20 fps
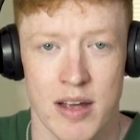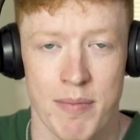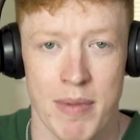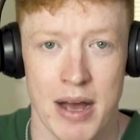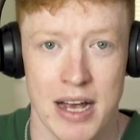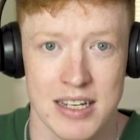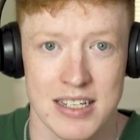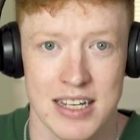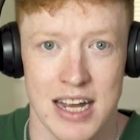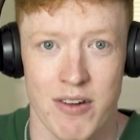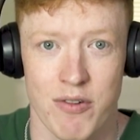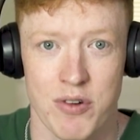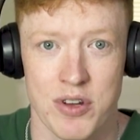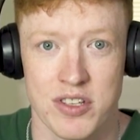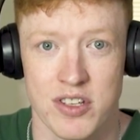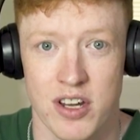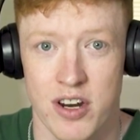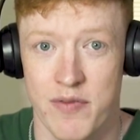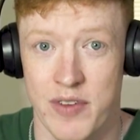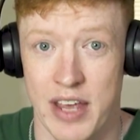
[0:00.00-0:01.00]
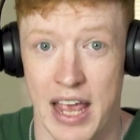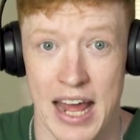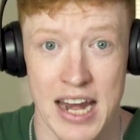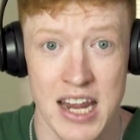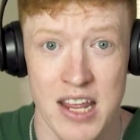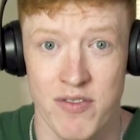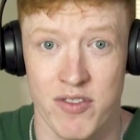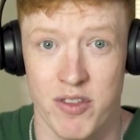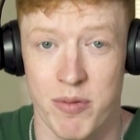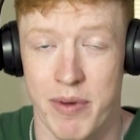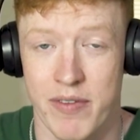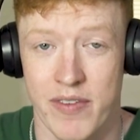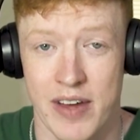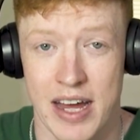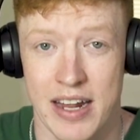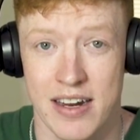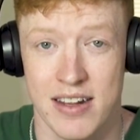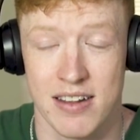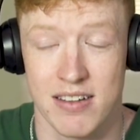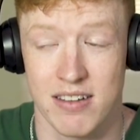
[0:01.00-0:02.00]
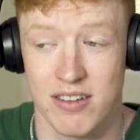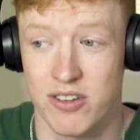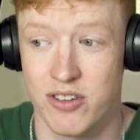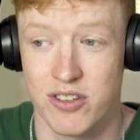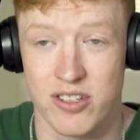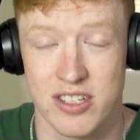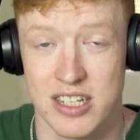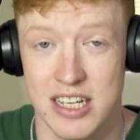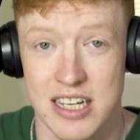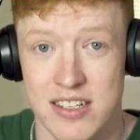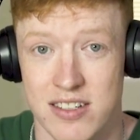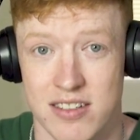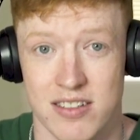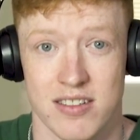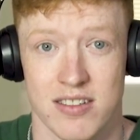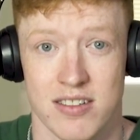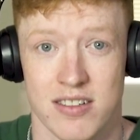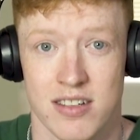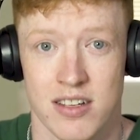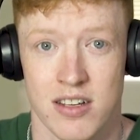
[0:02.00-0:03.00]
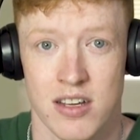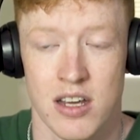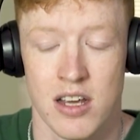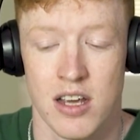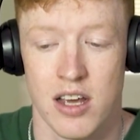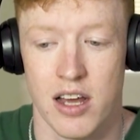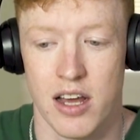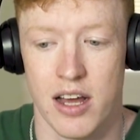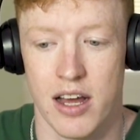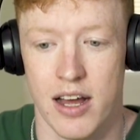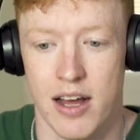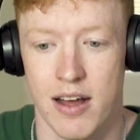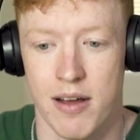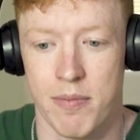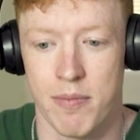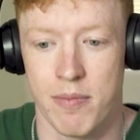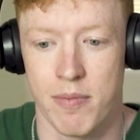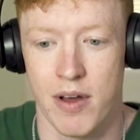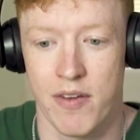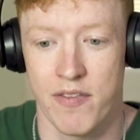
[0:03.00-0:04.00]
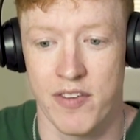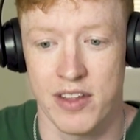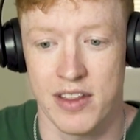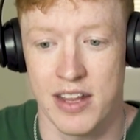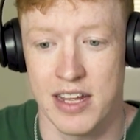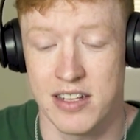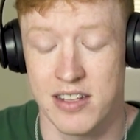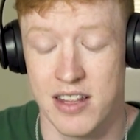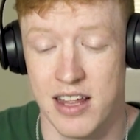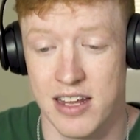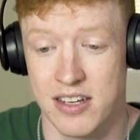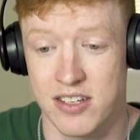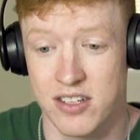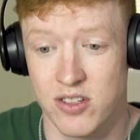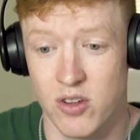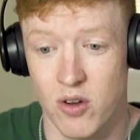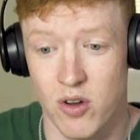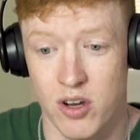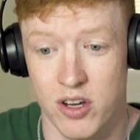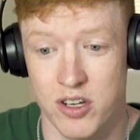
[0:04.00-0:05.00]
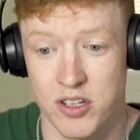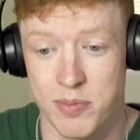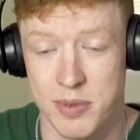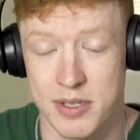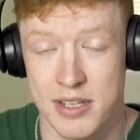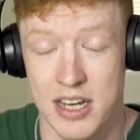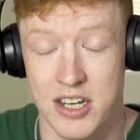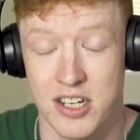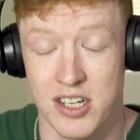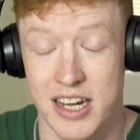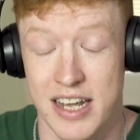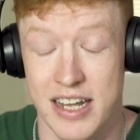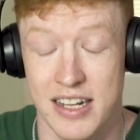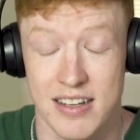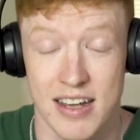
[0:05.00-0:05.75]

uh, Max Aarons. I don't think any of them have had good seasons. Mm. Um, I think that their stock has potentially